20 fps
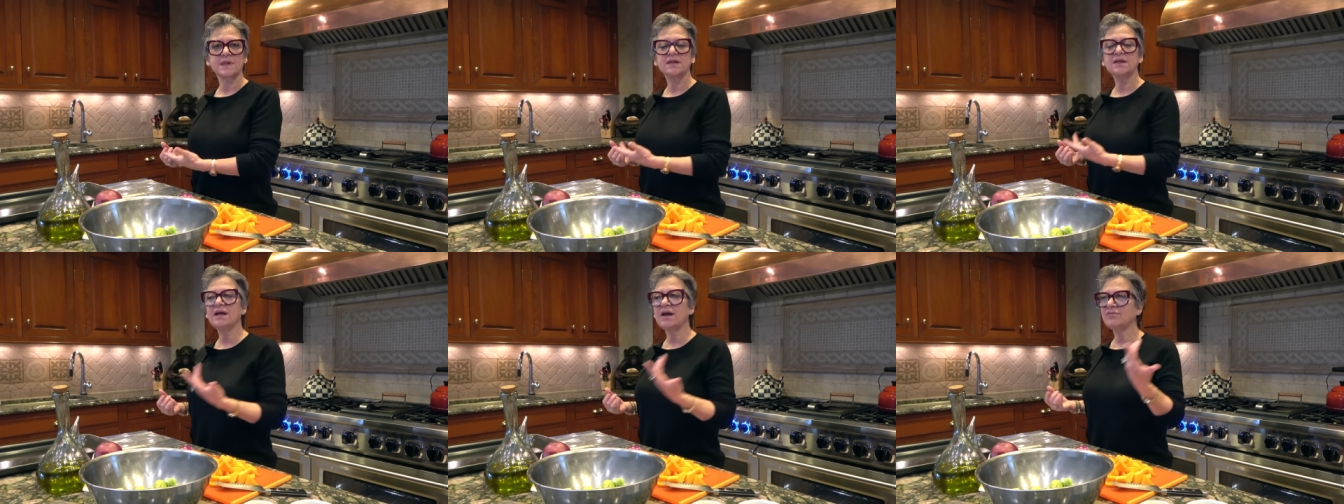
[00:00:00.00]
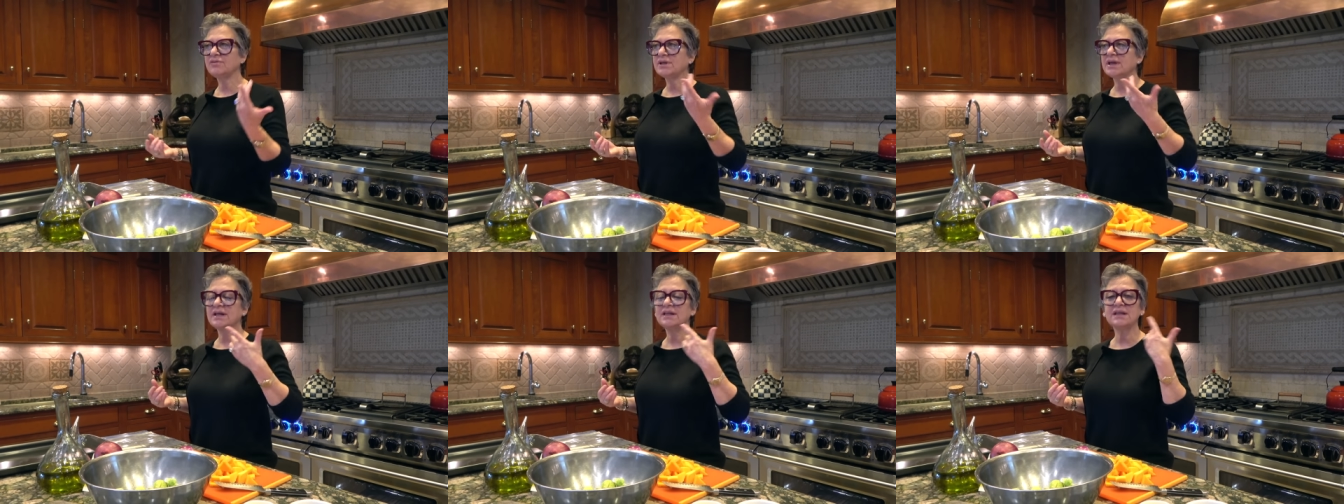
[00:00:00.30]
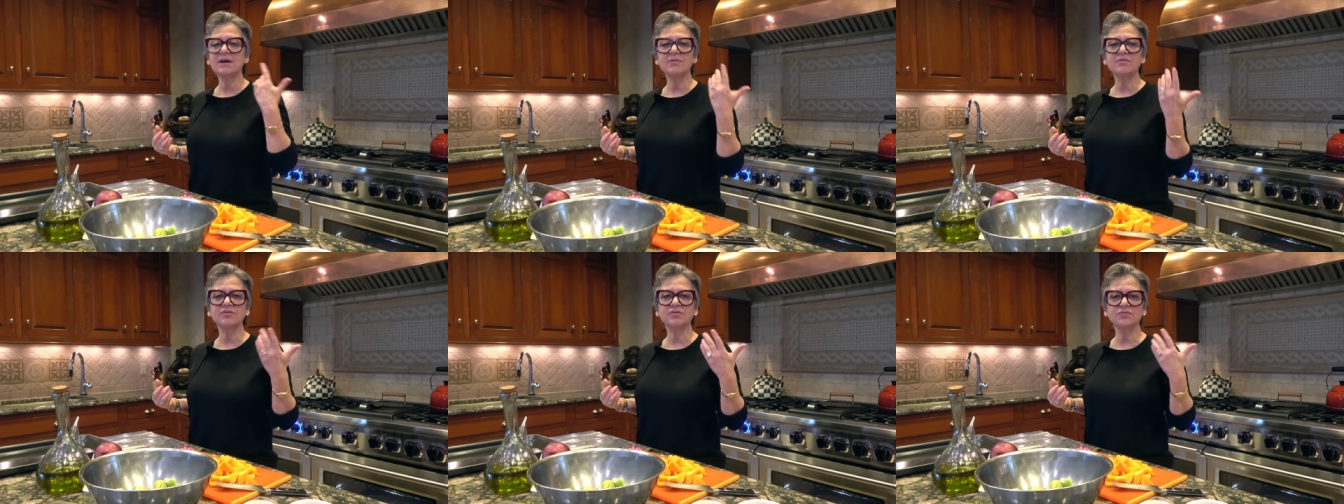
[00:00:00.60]
You have to get
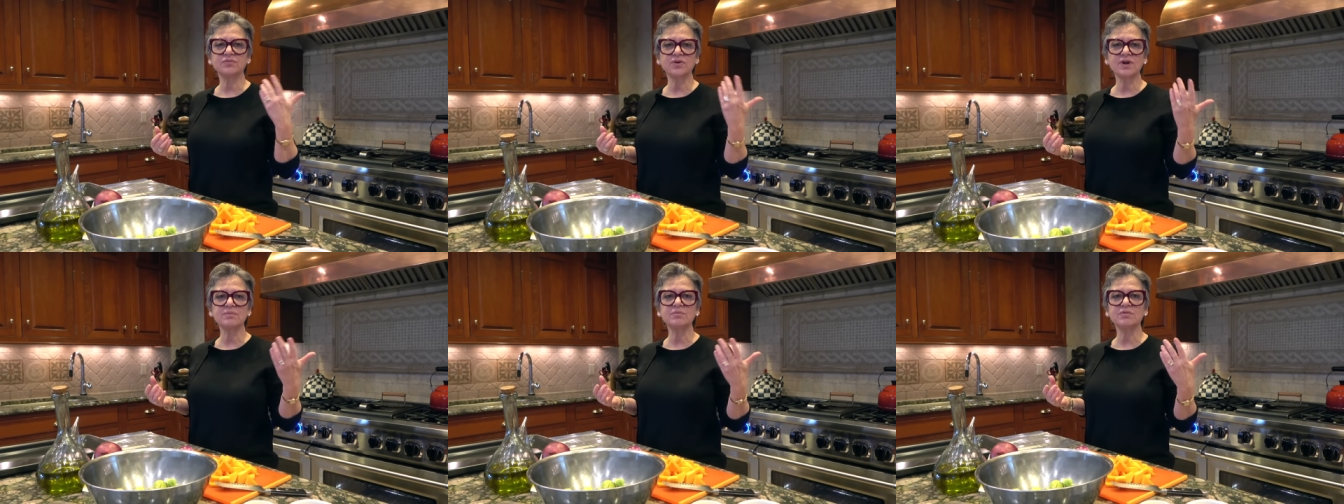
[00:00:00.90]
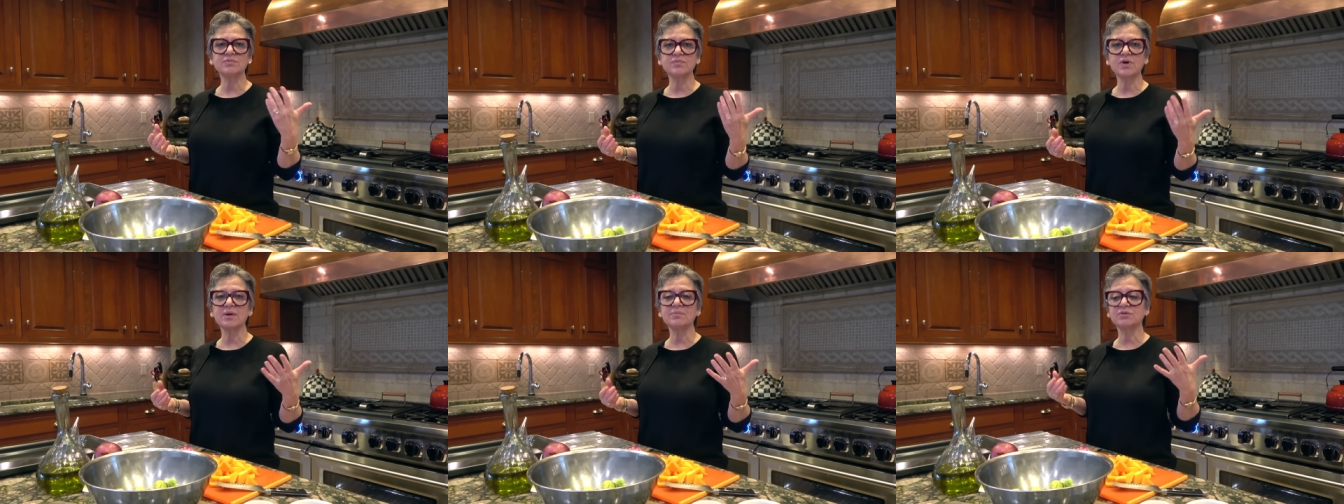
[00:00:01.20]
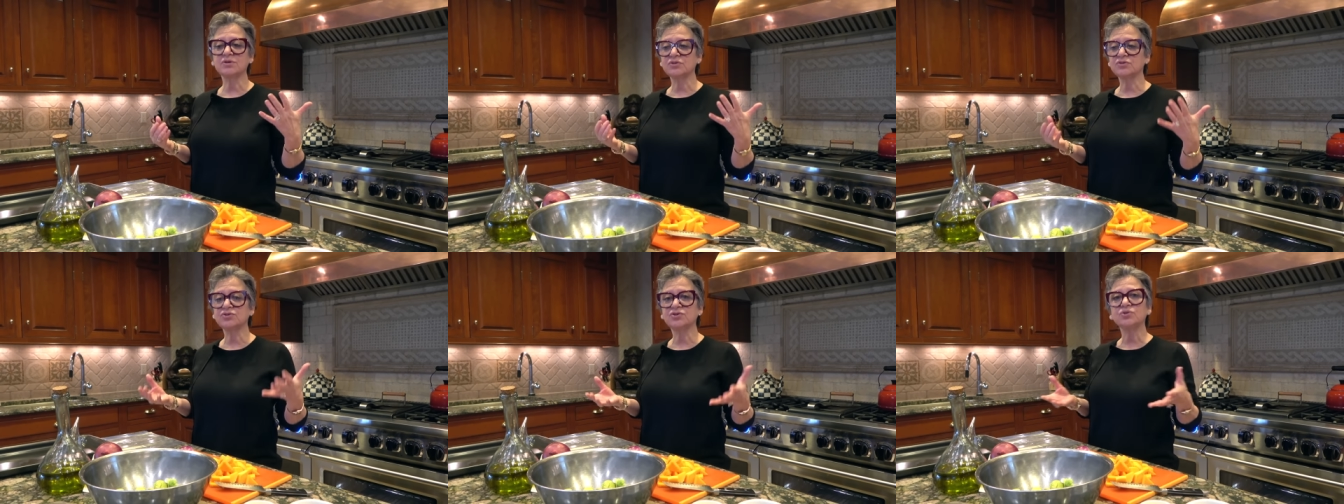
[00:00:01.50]
in that frame of
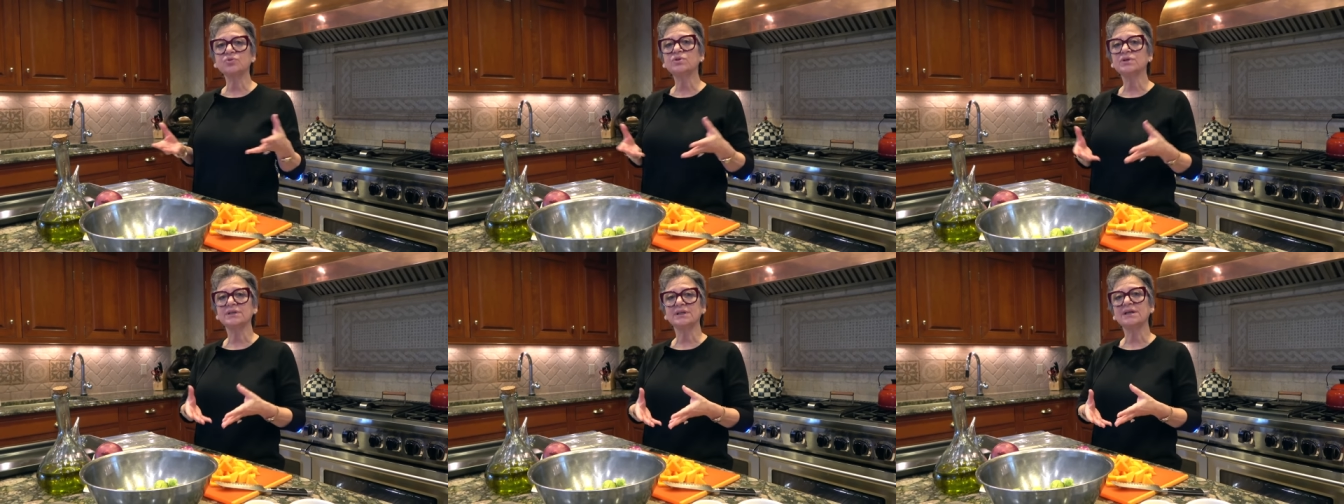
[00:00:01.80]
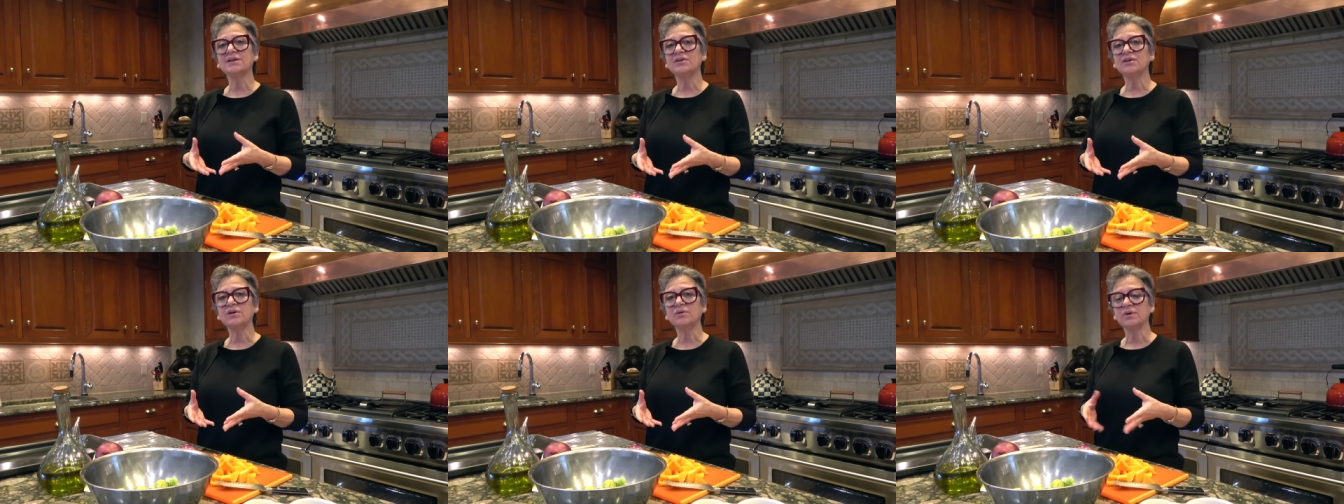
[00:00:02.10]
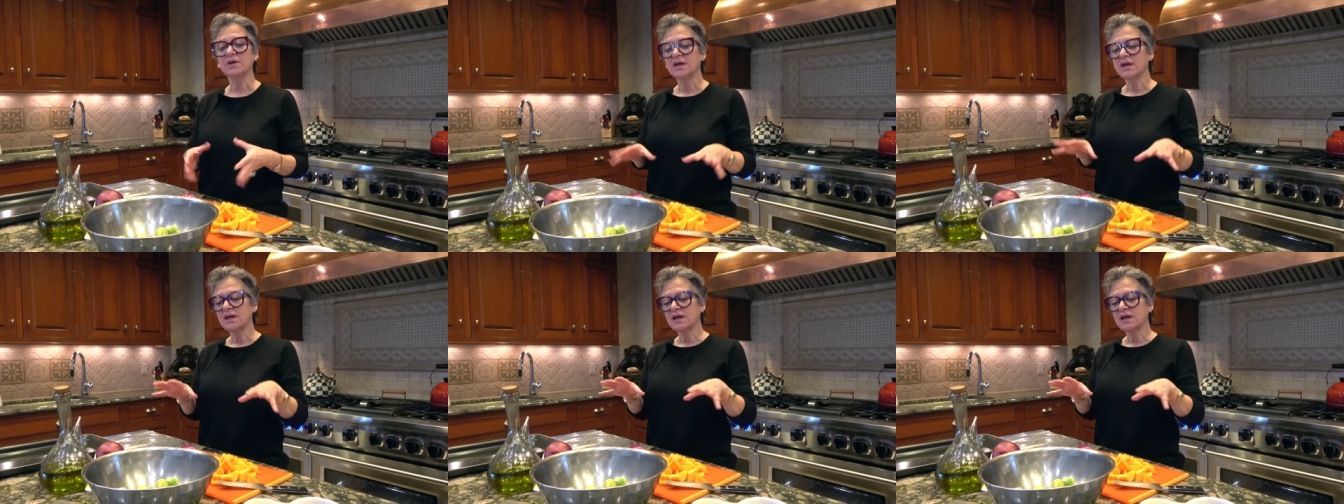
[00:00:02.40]
mind because truly they do.